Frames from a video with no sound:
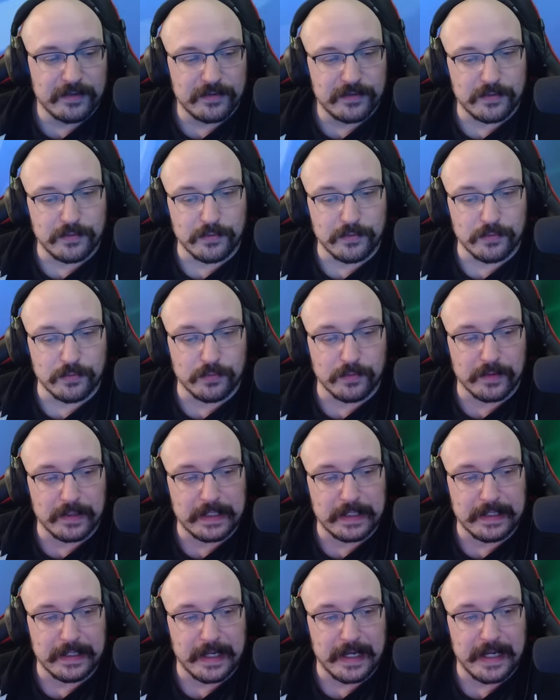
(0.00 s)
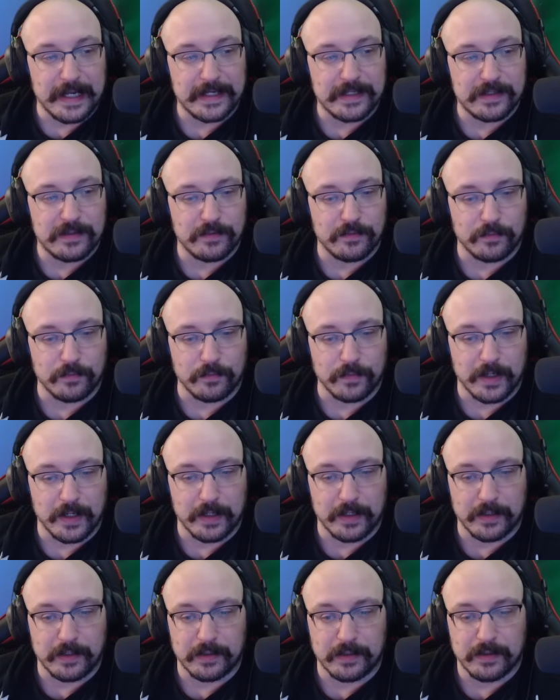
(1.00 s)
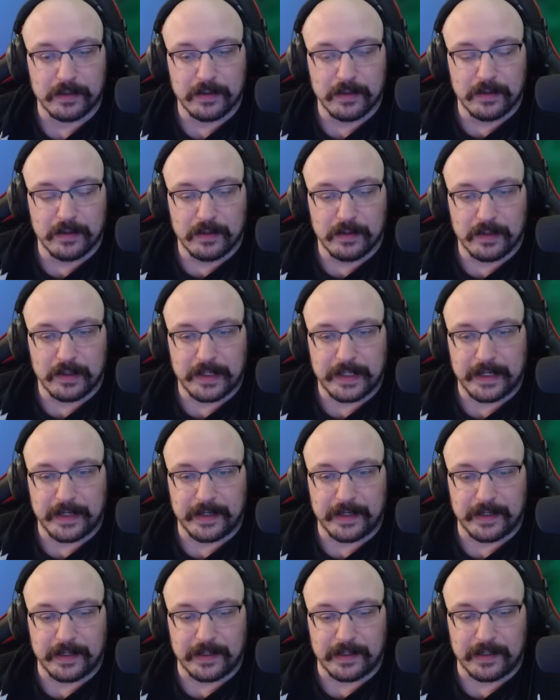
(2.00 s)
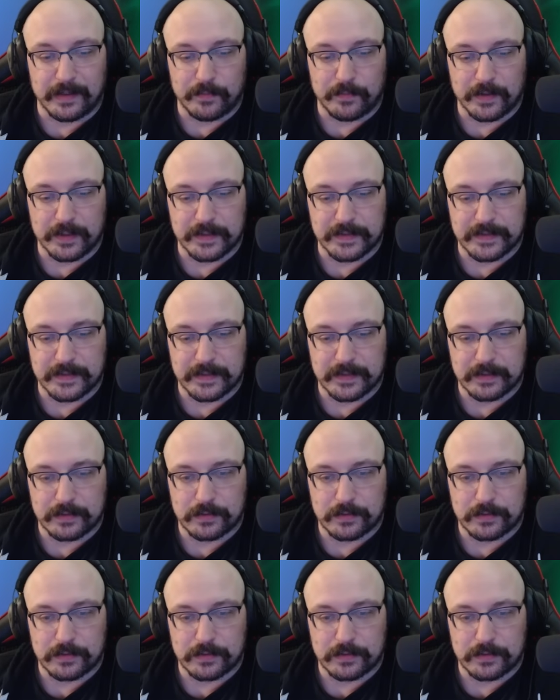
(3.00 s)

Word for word: to not run a, where is it?